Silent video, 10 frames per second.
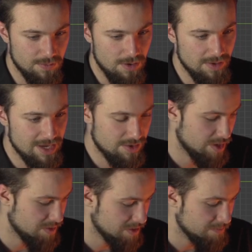can probably get
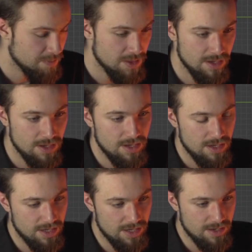away with it.
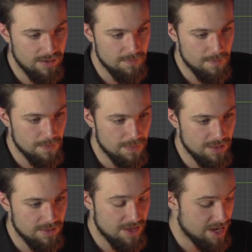
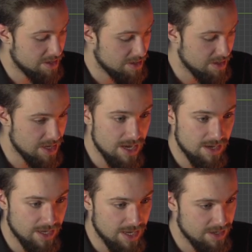Then yeah,
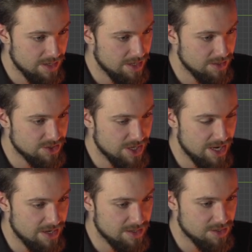again, hit
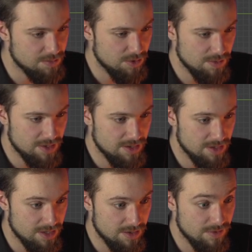shade smooth by
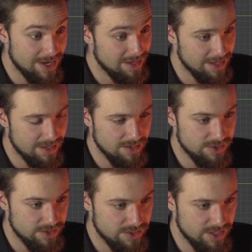right-clicking,
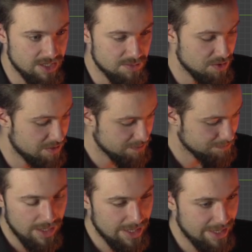shade smooth.
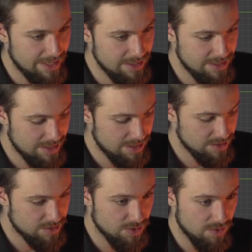And
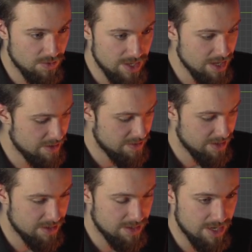so yeah,
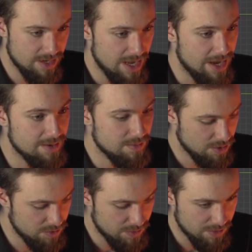then in edit
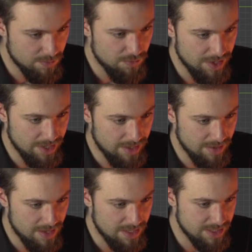mode, we want to
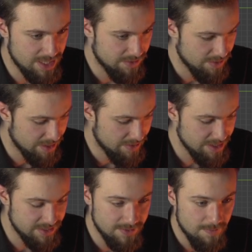bring that down like
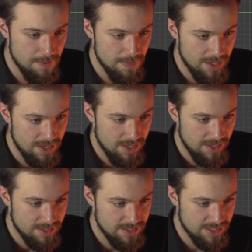this,
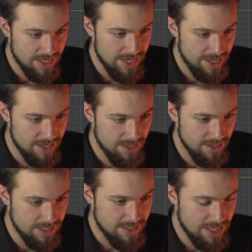
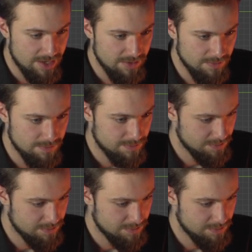scale it down,